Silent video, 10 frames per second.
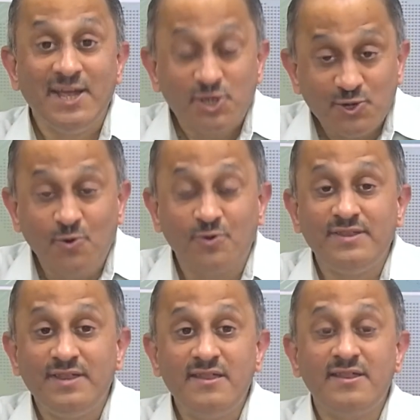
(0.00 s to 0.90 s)
So,
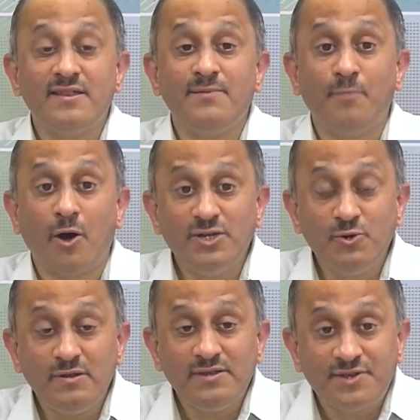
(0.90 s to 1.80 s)
this
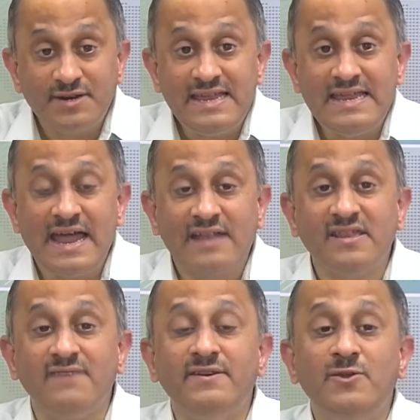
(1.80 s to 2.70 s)
module 3 has
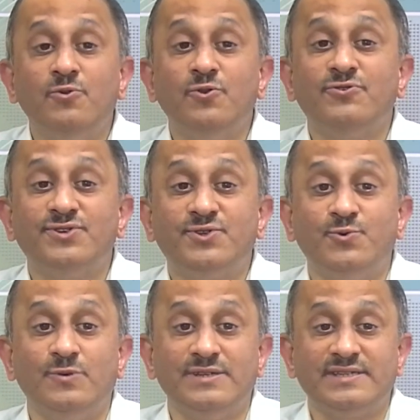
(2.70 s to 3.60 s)
given you those
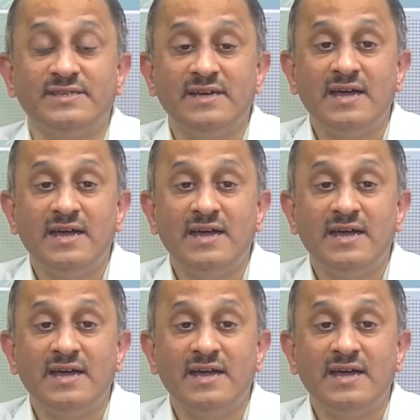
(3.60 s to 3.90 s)
tools,